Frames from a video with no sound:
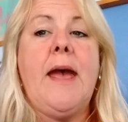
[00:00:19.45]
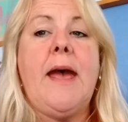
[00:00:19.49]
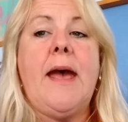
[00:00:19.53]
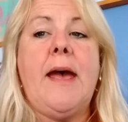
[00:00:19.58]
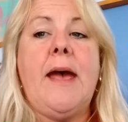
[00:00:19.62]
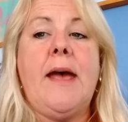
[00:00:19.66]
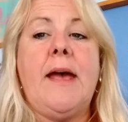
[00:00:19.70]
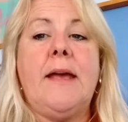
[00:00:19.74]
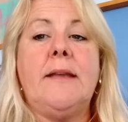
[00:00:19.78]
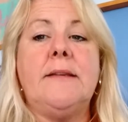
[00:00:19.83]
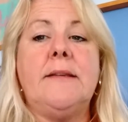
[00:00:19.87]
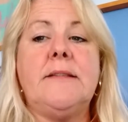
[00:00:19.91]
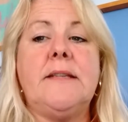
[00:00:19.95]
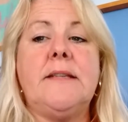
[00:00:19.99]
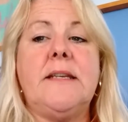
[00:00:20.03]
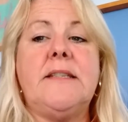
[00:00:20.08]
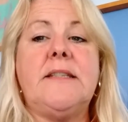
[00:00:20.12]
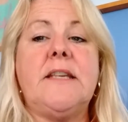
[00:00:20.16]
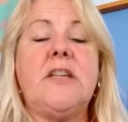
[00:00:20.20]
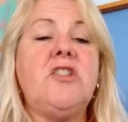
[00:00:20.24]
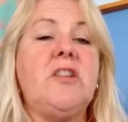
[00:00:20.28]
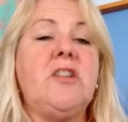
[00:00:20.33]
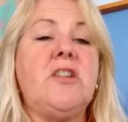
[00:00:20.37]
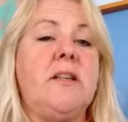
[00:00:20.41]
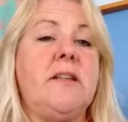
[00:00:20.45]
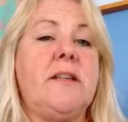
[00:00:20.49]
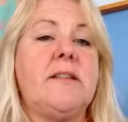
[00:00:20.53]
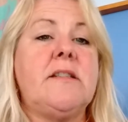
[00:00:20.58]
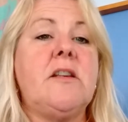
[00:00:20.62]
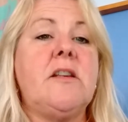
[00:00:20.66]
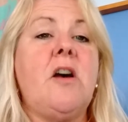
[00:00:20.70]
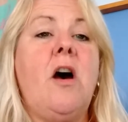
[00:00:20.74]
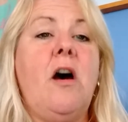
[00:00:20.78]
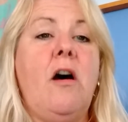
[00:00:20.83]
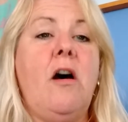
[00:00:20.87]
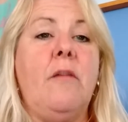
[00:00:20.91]
and essentially that's
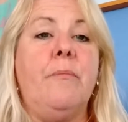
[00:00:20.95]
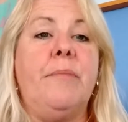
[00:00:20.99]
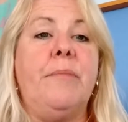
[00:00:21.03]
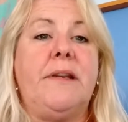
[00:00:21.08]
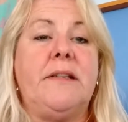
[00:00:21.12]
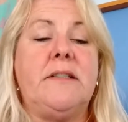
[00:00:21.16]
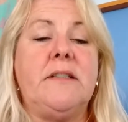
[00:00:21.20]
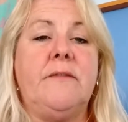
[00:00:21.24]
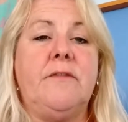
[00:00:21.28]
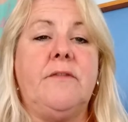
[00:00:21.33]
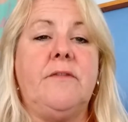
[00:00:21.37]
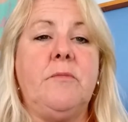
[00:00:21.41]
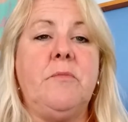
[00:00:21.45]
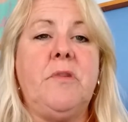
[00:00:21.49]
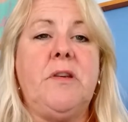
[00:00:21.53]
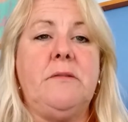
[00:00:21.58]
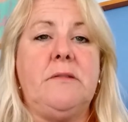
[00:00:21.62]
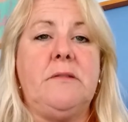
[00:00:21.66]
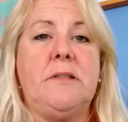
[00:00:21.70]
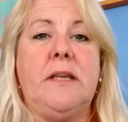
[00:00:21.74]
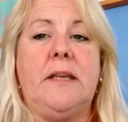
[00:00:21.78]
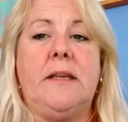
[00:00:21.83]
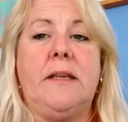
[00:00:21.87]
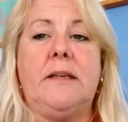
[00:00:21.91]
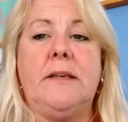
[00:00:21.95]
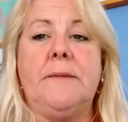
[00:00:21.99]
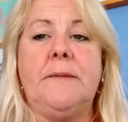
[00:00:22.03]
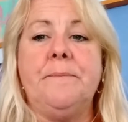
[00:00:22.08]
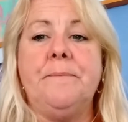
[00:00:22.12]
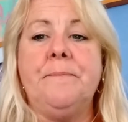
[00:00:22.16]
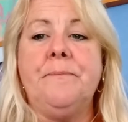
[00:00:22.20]
the heartbeat of the music.